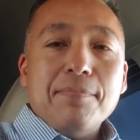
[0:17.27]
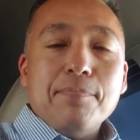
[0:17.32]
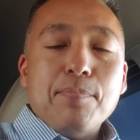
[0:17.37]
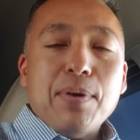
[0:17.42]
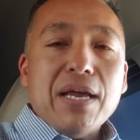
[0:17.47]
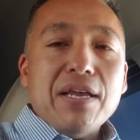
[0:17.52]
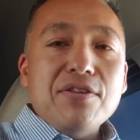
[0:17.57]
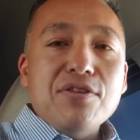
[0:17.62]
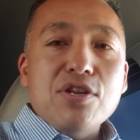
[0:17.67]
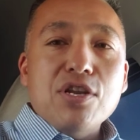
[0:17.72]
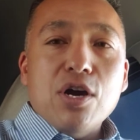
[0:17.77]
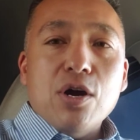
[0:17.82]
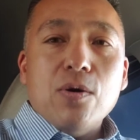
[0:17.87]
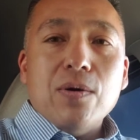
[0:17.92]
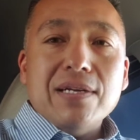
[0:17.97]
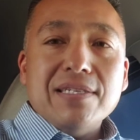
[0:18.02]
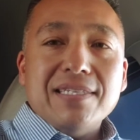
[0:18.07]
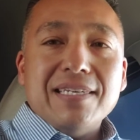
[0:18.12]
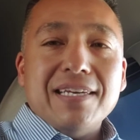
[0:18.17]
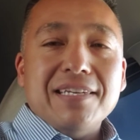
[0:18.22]
Pay no
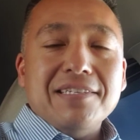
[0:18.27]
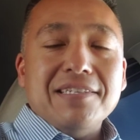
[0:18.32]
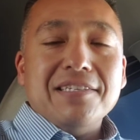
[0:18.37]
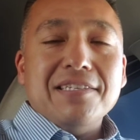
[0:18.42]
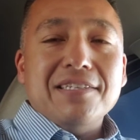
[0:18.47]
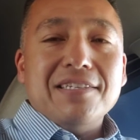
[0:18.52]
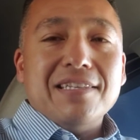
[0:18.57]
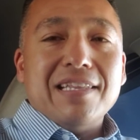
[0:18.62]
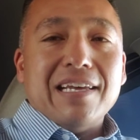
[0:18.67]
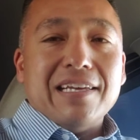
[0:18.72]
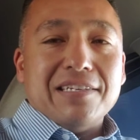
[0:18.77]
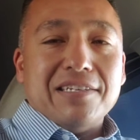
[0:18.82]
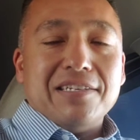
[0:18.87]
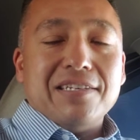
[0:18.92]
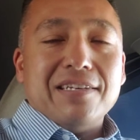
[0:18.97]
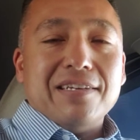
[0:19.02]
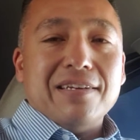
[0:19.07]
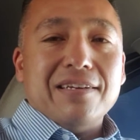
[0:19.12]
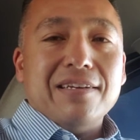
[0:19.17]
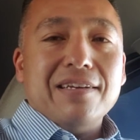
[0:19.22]
attention to that
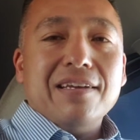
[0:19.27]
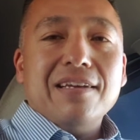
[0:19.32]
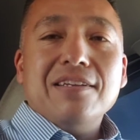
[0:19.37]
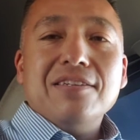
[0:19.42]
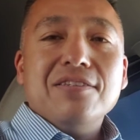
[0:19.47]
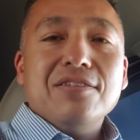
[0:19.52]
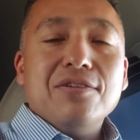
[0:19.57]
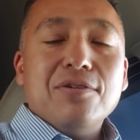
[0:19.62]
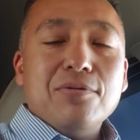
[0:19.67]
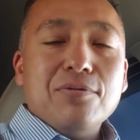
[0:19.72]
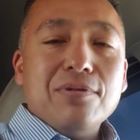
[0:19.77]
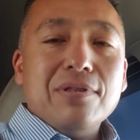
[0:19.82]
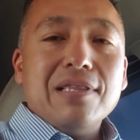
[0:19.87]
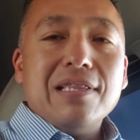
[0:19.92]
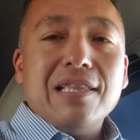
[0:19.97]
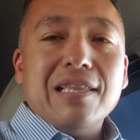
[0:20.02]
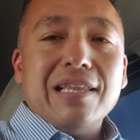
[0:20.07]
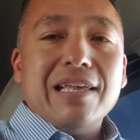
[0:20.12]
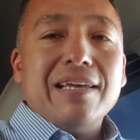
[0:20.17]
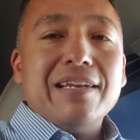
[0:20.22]
shit. Don't
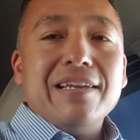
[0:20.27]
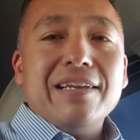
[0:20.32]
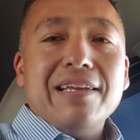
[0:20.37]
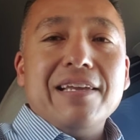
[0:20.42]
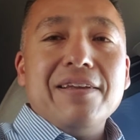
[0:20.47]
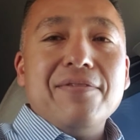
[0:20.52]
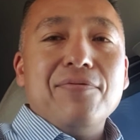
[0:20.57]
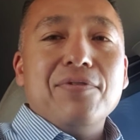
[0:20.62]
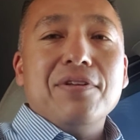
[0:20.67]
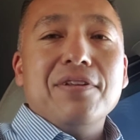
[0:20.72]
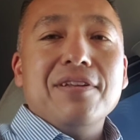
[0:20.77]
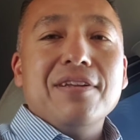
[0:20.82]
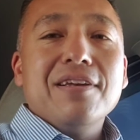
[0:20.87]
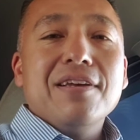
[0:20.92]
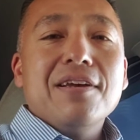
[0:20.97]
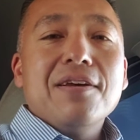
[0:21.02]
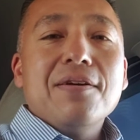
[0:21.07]
let it even